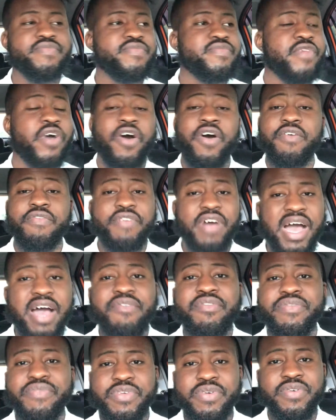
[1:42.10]
all five
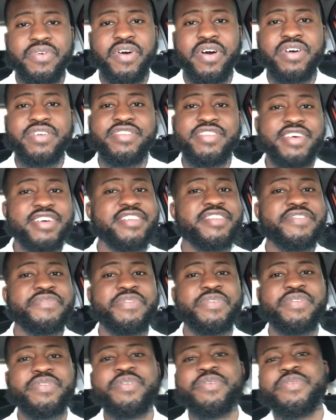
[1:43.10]
of you, all six of
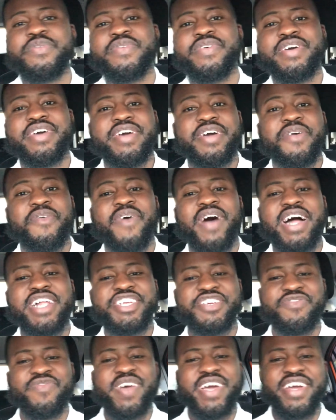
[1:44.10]
you who watch
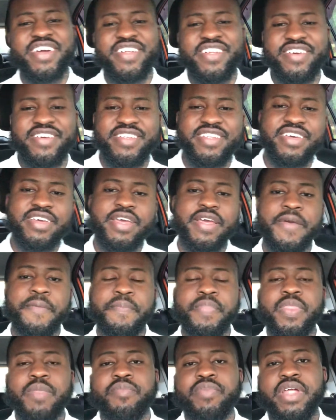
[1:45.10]
regularly.
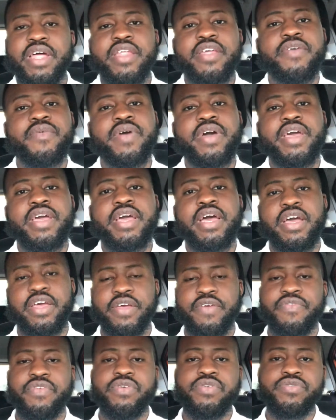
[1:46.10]
But anyway,
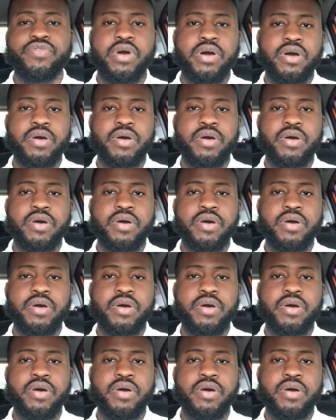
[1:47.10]
if you